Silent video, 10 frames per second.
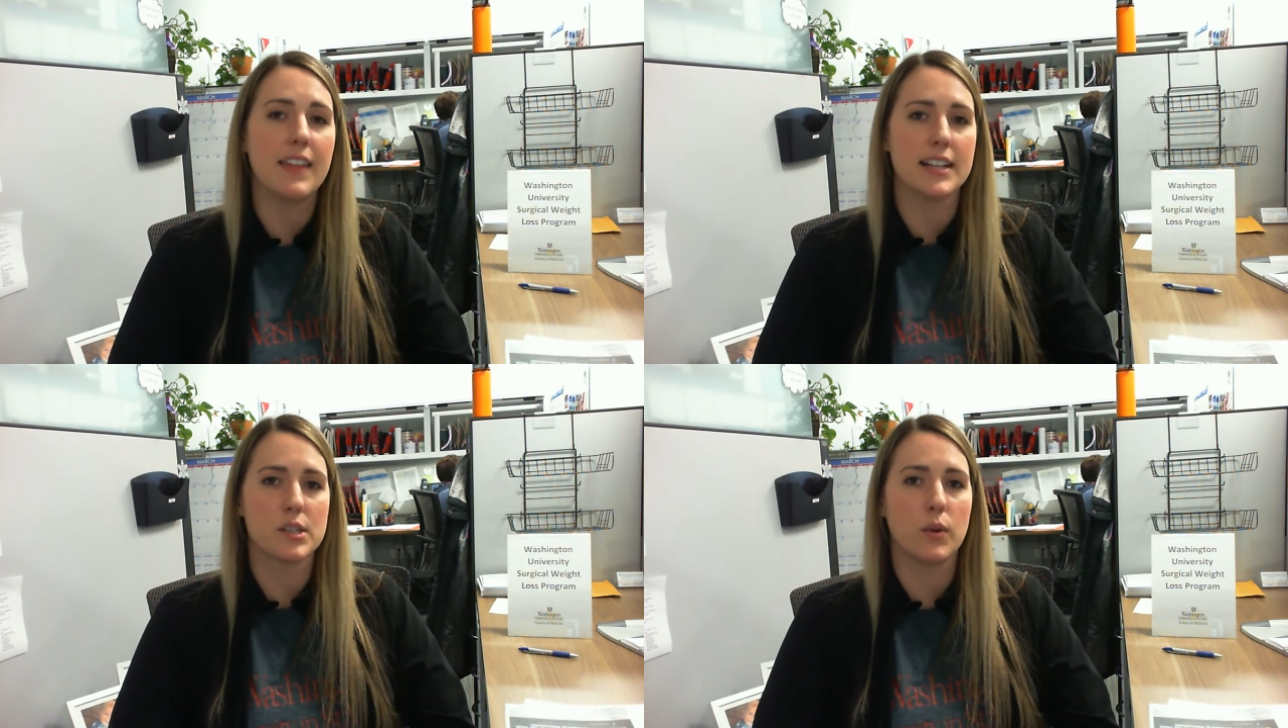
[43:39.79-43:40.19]

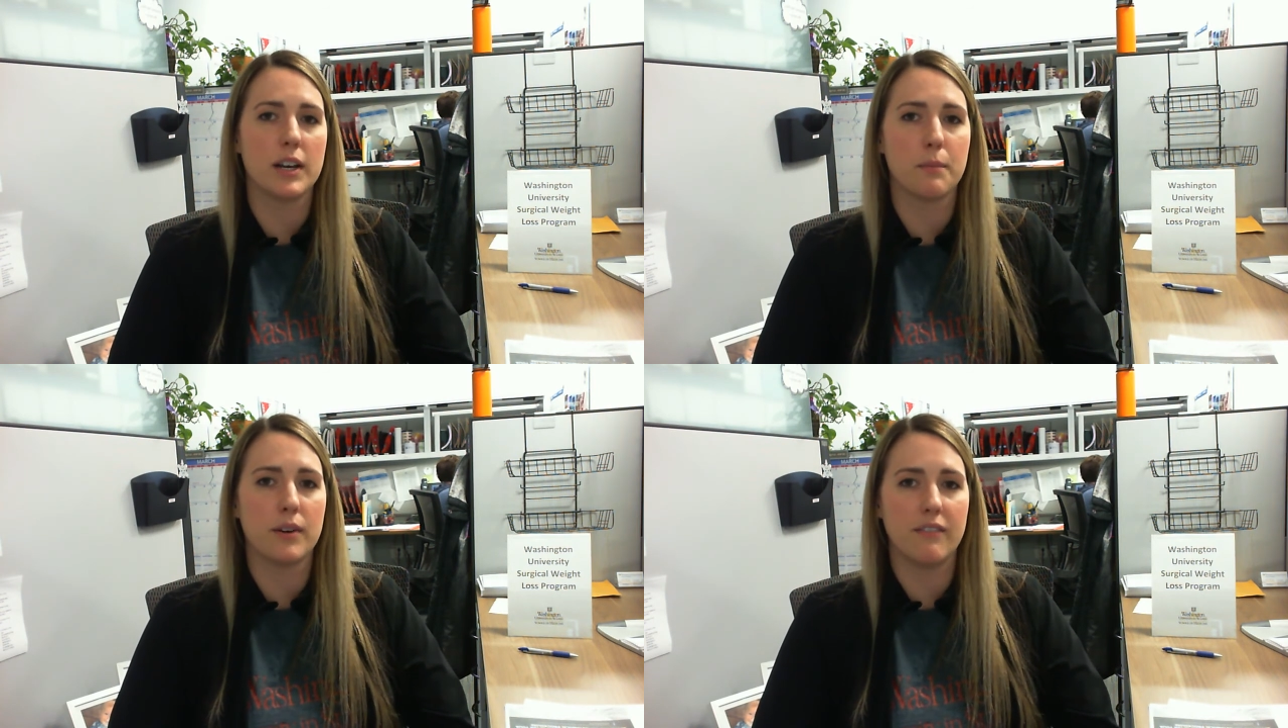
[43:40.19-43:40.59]
That's going
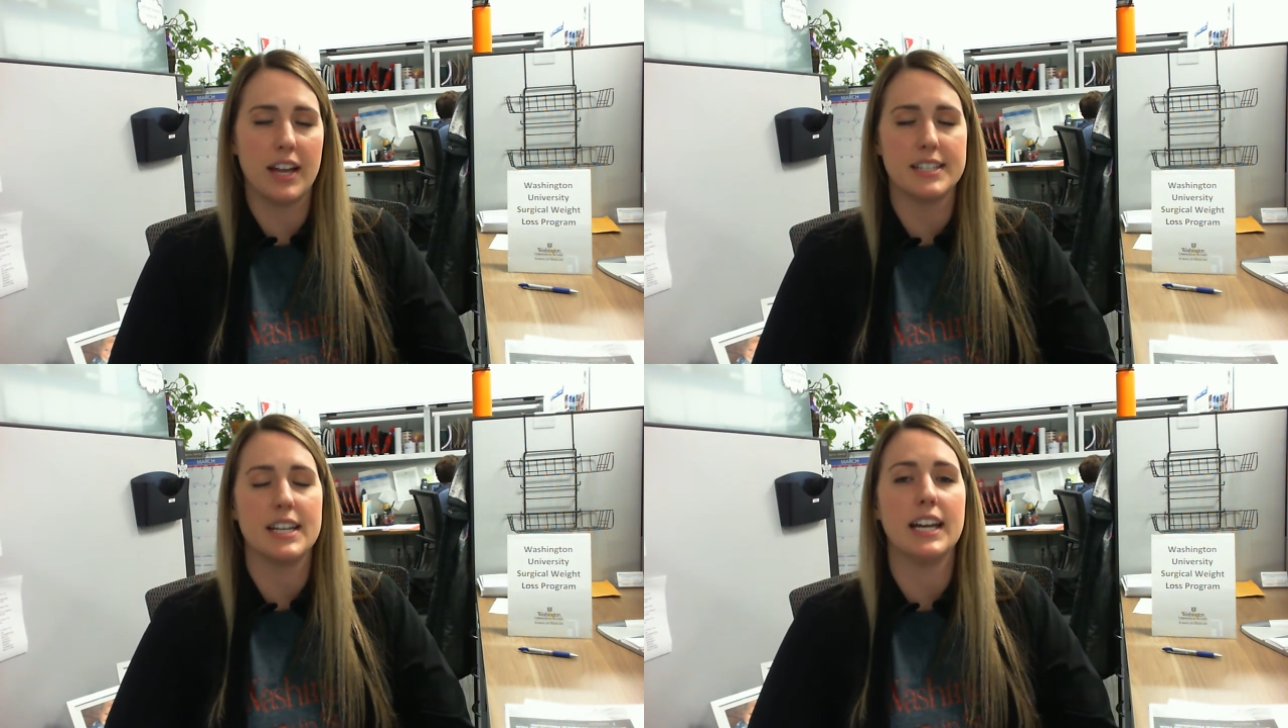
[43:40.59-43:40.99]
to
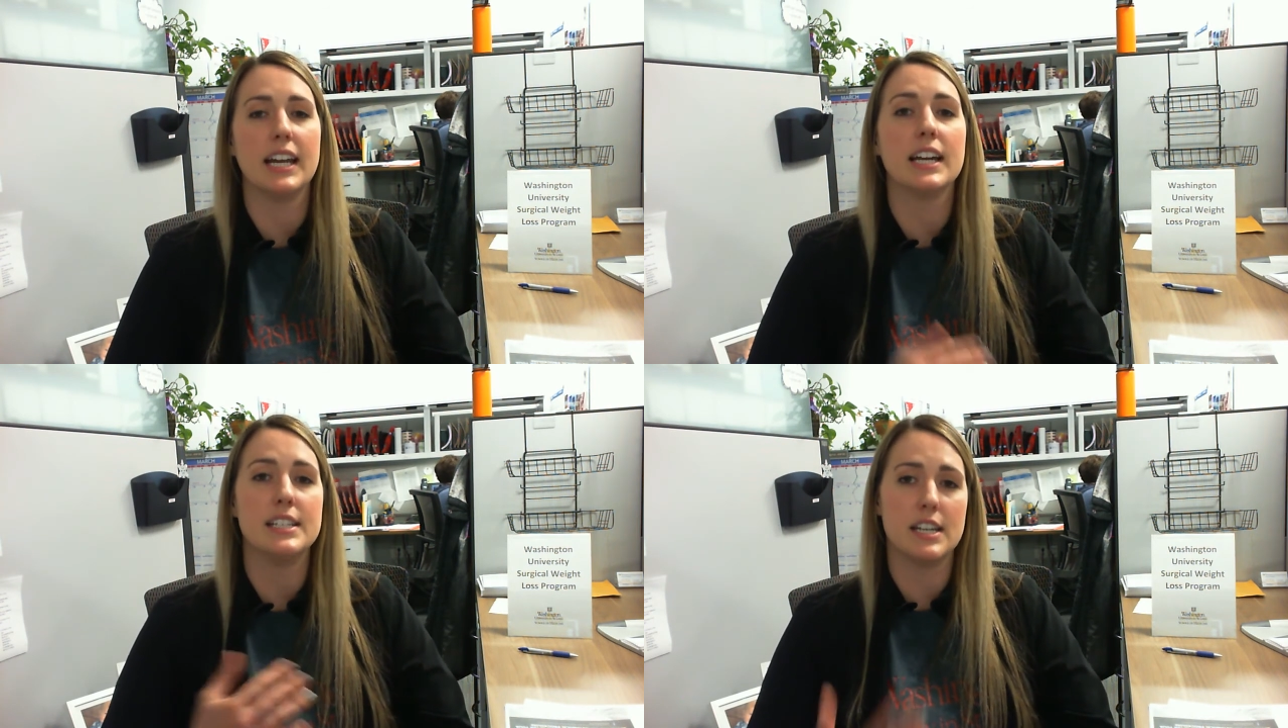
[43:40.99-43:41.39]
prevent any
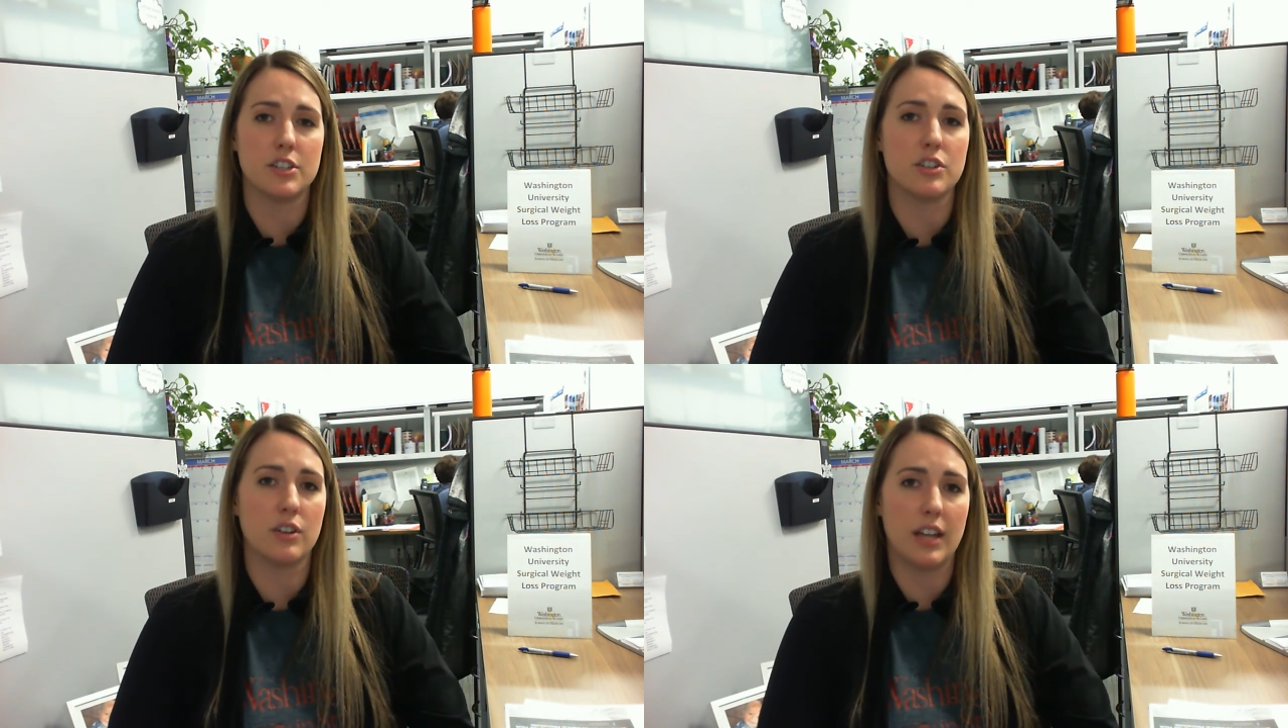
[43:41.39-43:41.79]

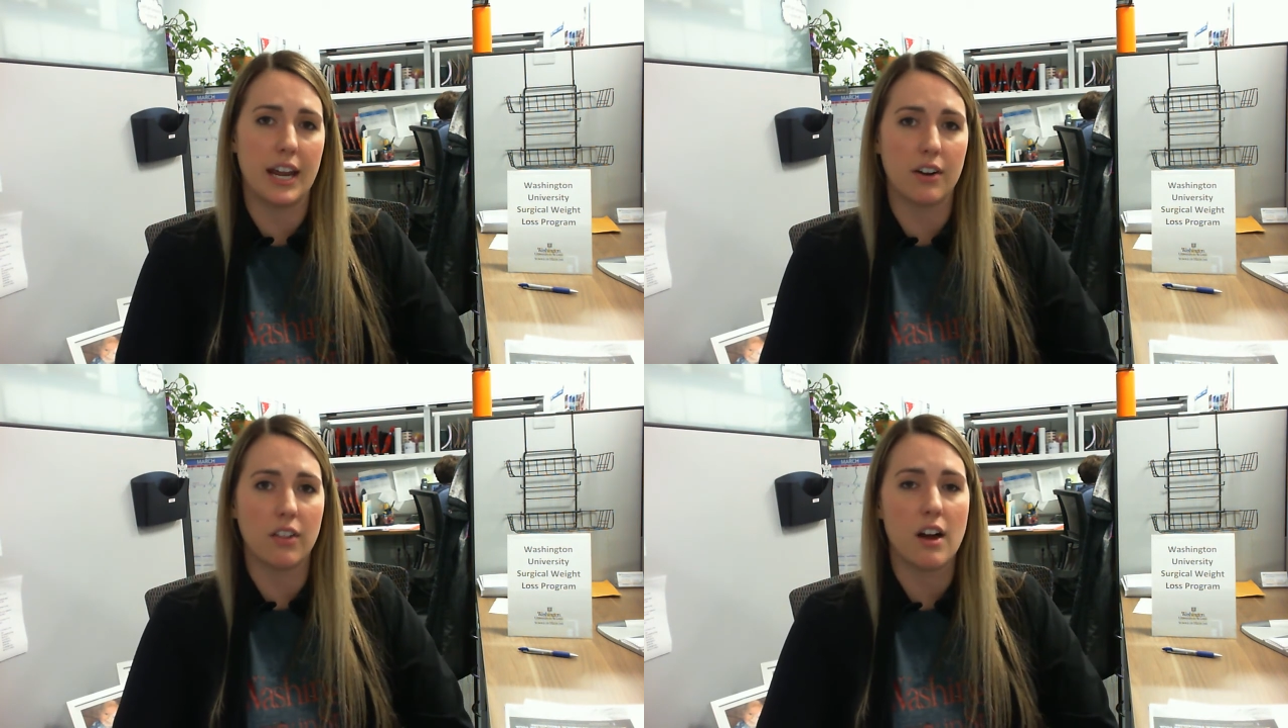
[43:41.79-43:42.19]
additional
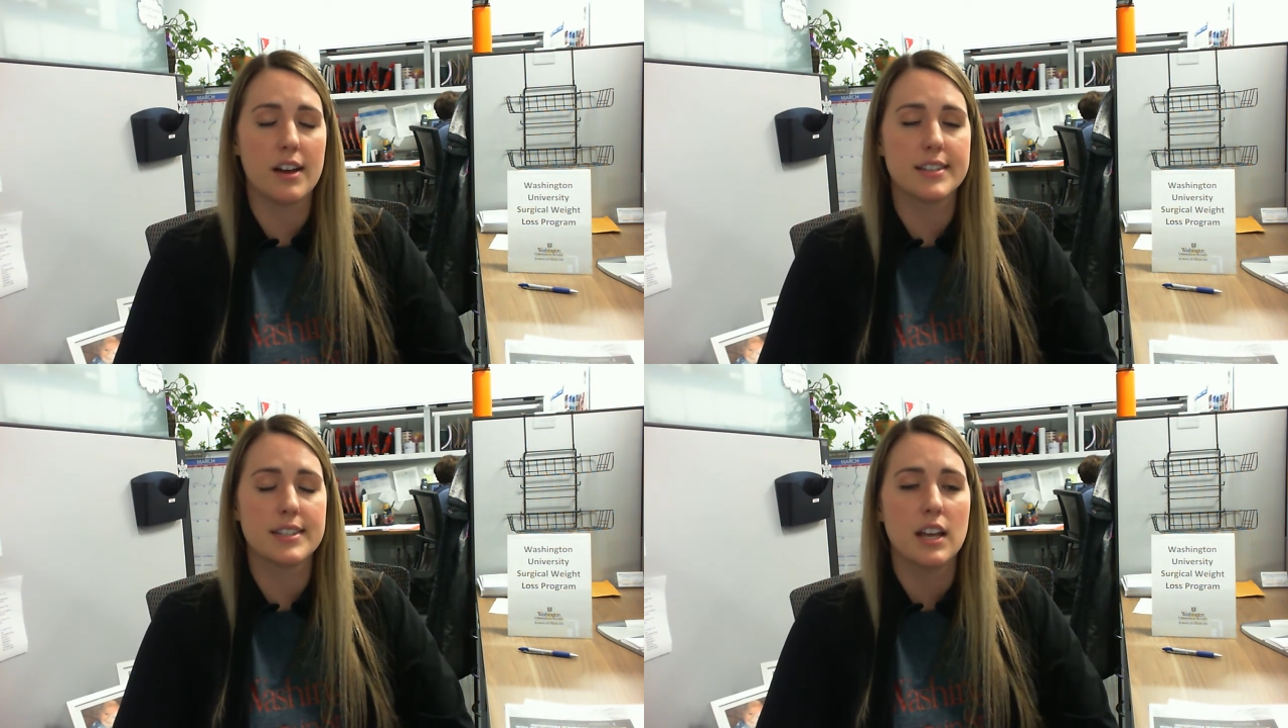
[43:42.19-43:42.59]
hair
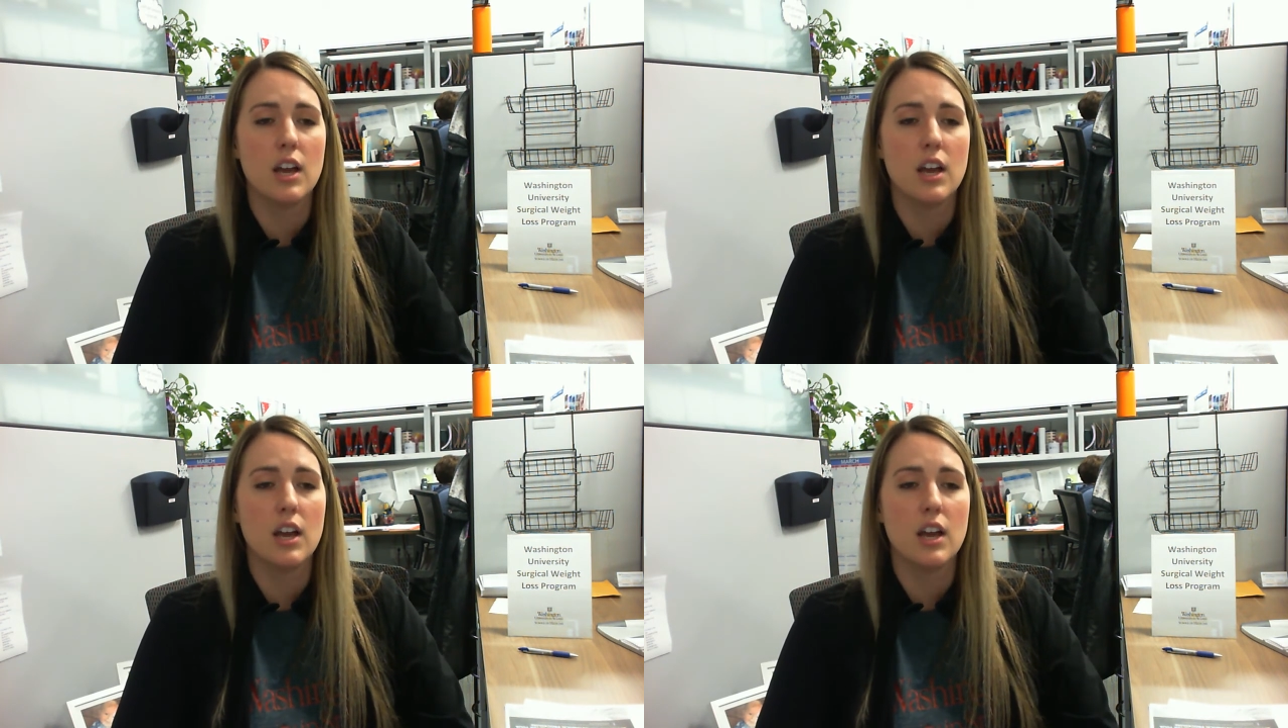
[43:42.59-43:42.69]
loss.